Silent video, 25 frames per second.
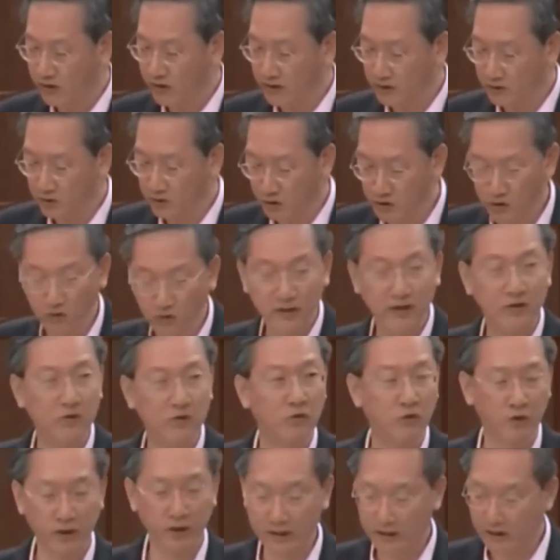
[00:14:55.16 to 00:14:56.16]
All
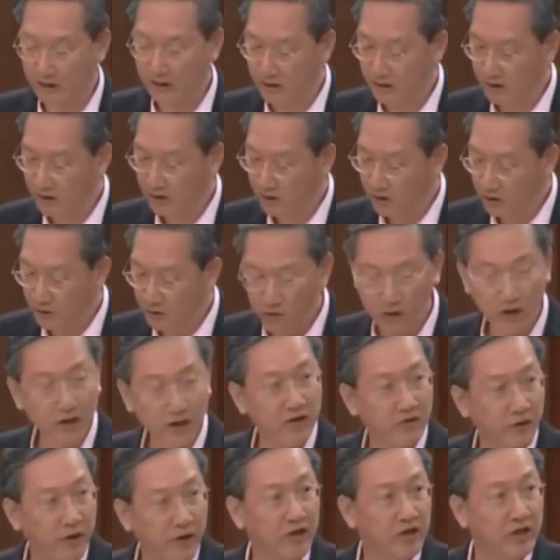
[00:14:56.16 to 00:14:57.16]
this effort
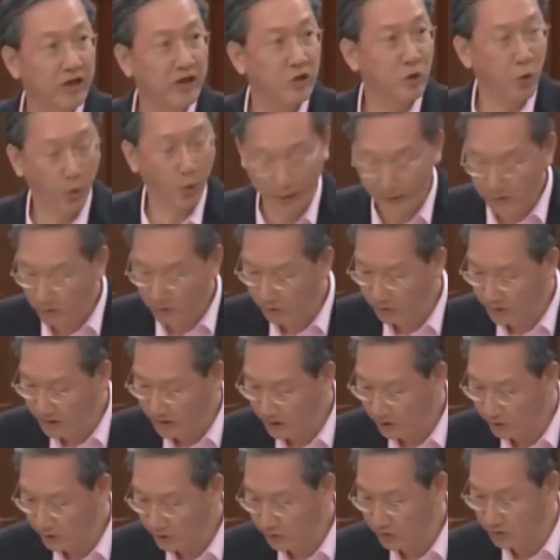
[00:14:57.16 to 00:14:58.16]
has played
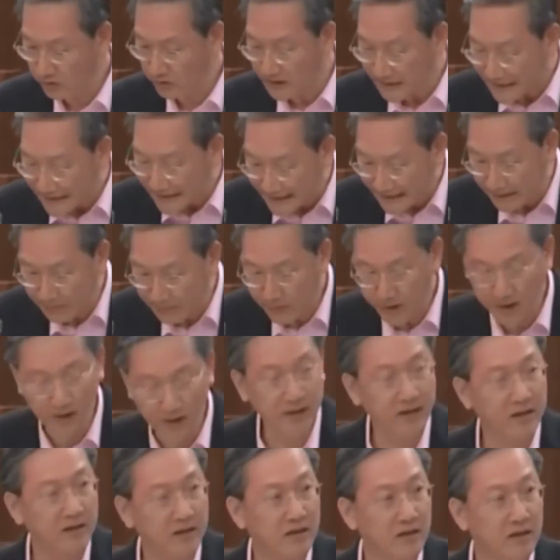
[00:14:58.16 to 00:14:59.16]
important role to
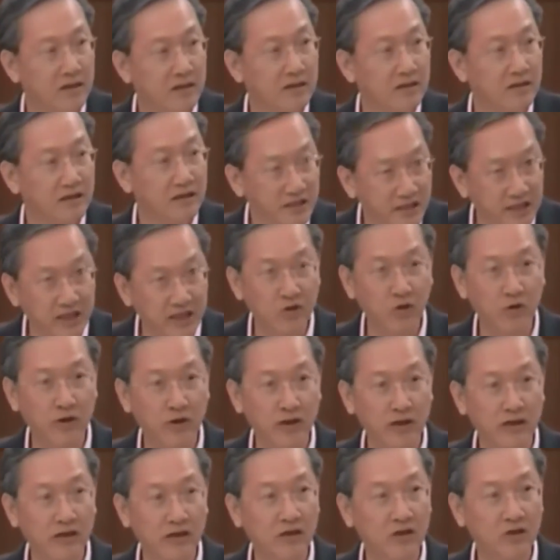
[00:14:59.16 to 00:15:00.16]
uh,
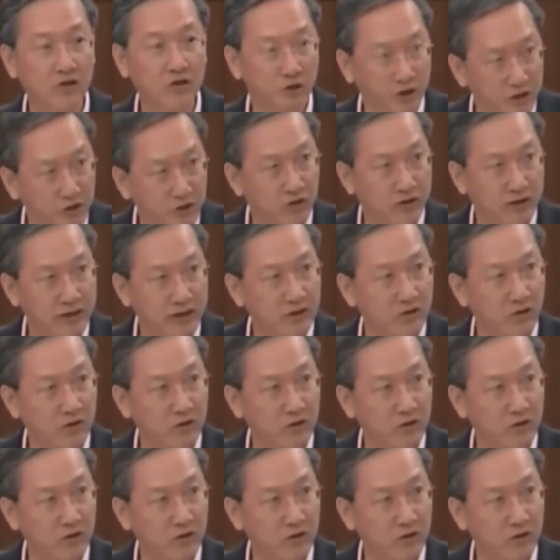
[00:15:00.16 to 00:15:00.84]
to